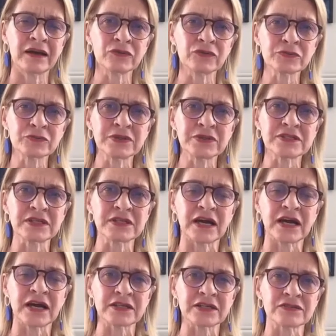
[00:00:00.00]
I was
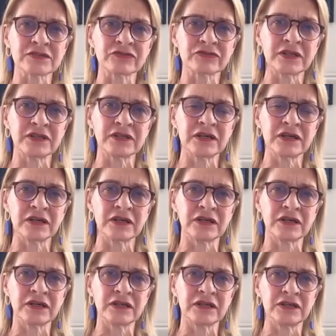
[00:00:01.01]
politically active
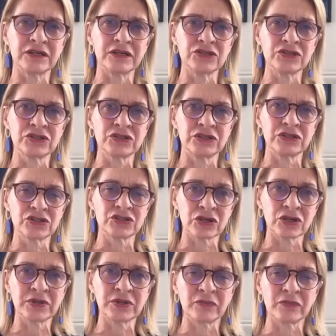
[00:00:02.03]
in
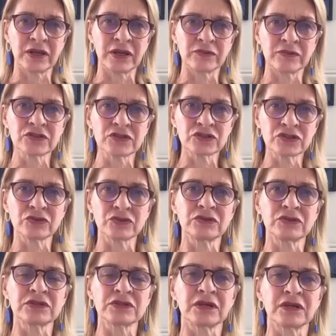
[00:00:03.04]
Germany while I was a
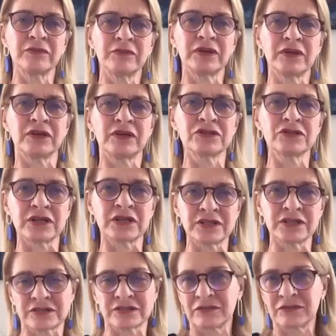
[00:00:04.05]
student. In those
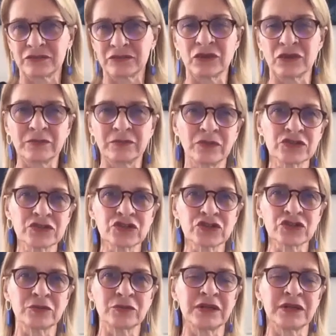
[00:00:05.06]
days, I grew up in
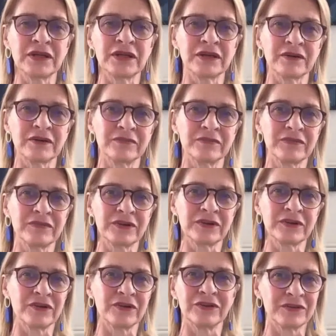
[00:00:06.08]
West Germany.
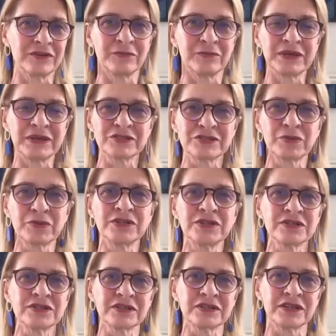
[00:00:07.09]
The biggest
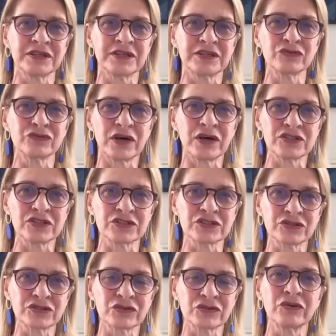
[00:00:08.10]
political issue for
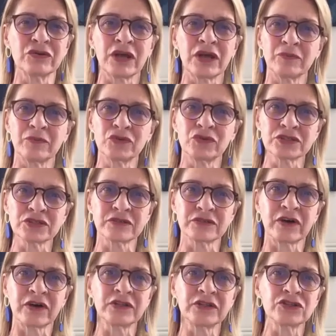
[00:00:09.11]
us as growing up was a
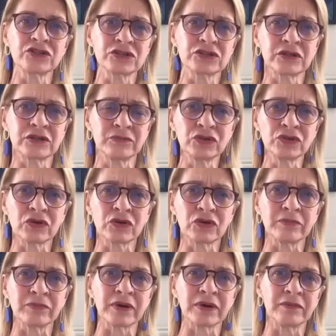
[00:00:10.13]
divided
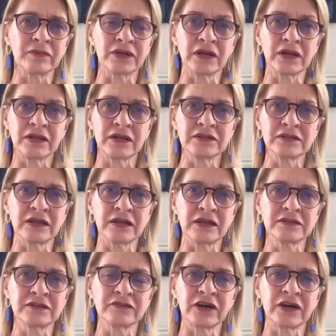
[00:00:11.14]
Europe
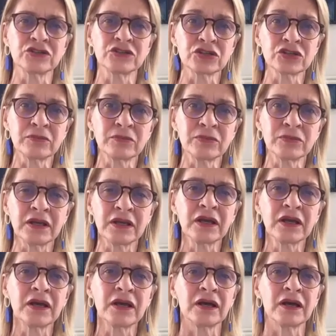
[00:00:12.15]
and a divided
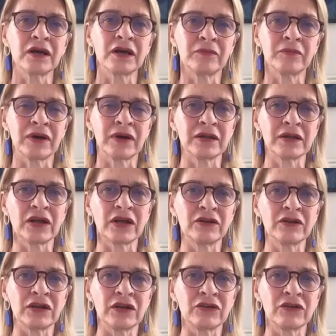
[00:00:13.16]
Germany.
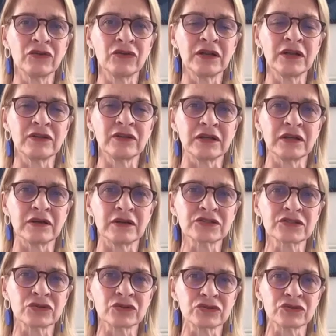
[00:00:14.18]
And really, the
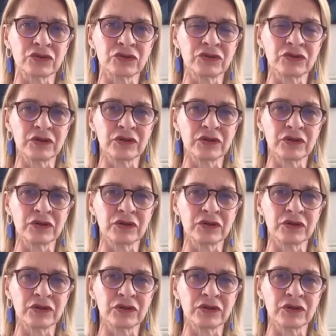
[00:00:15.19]
assault